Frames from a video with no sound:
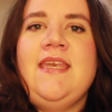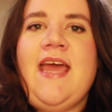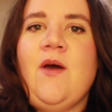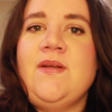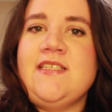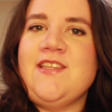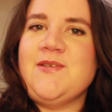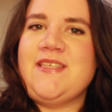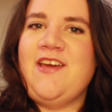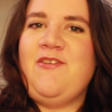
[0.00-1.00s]
Now into
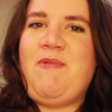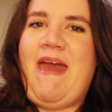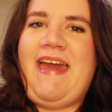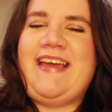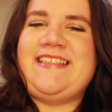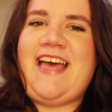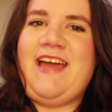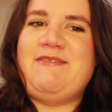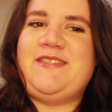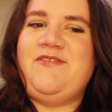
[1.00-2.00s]
those gift bags,
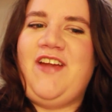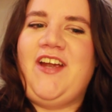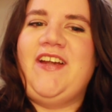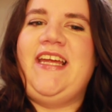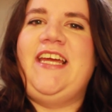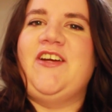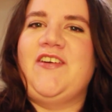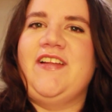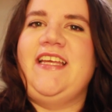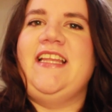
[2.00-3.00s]
I was very
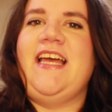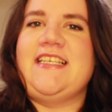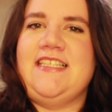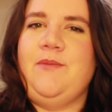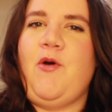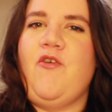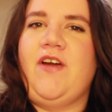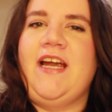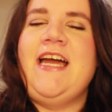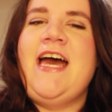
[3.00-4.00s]
girly, like
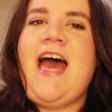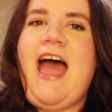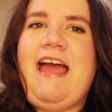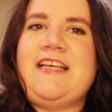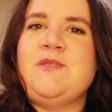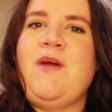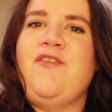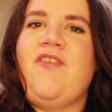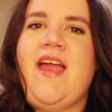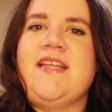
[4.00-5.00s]
sleepover. I asked
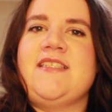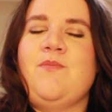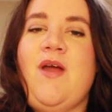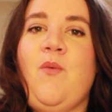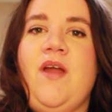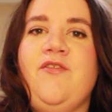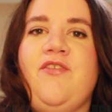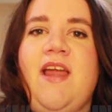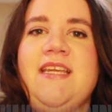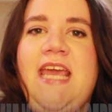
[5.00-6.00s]
my friends, and my one
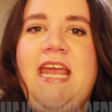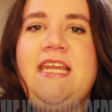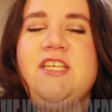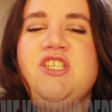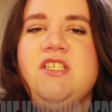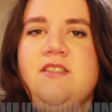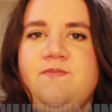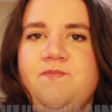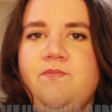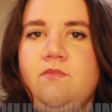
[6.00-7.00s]
friend, Katie,
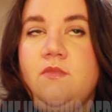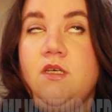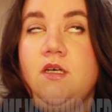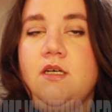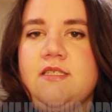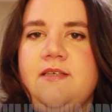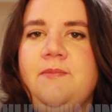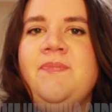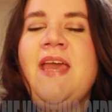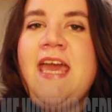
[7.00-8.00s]
she's
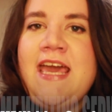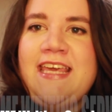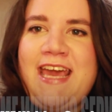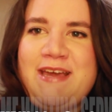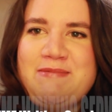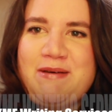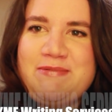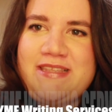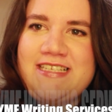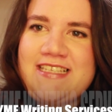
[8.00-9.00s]
awesome, came
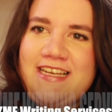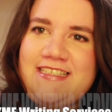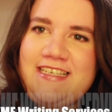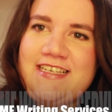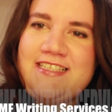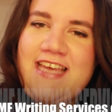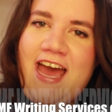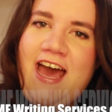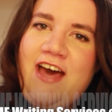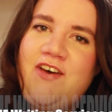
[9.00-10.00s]
up with this idea to
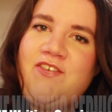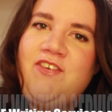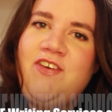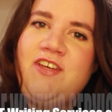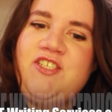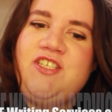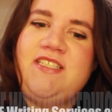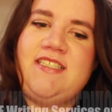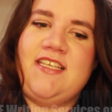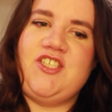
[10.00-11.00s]
have, she
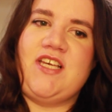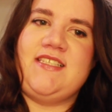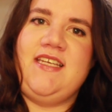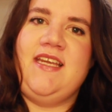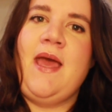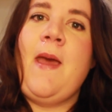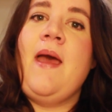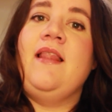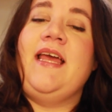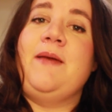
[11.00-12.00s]
suggested
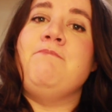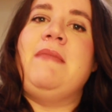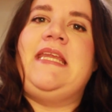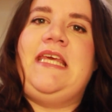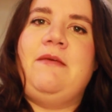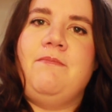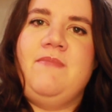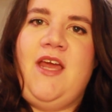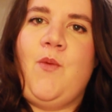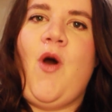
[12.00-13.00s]
like mini
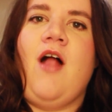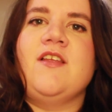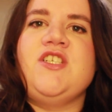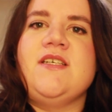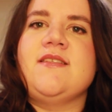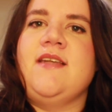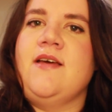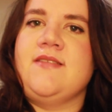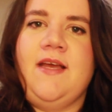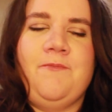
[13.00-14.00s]
nail polishes, and
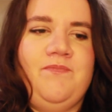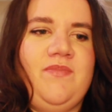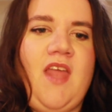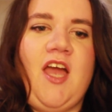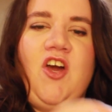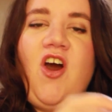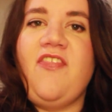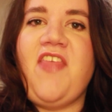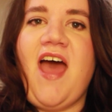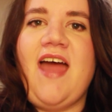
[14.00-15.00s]
I was like, I
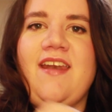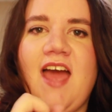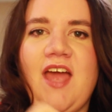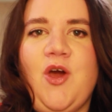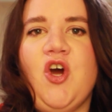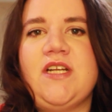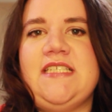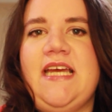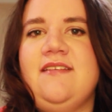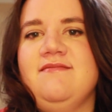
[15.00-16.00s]
got that, I
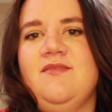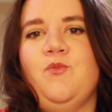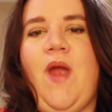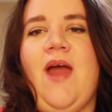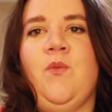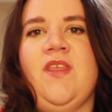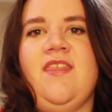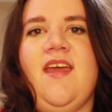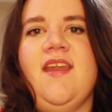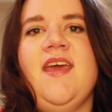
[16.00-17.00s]
hooked it, ran
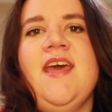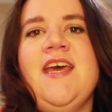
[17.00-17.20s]
with it.